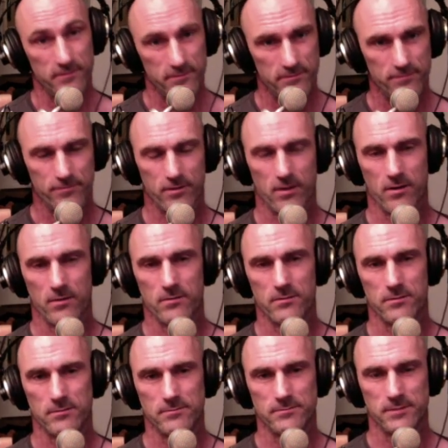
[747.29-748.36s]
for our
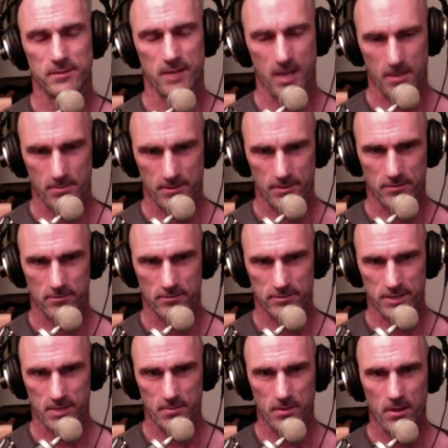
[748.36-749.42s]
hypothetical
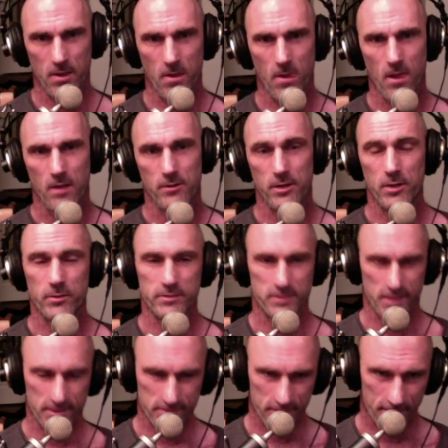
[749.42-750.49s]
example. No, it's
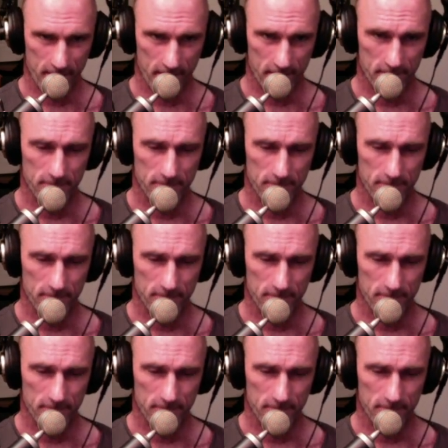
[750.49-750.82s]
less than that.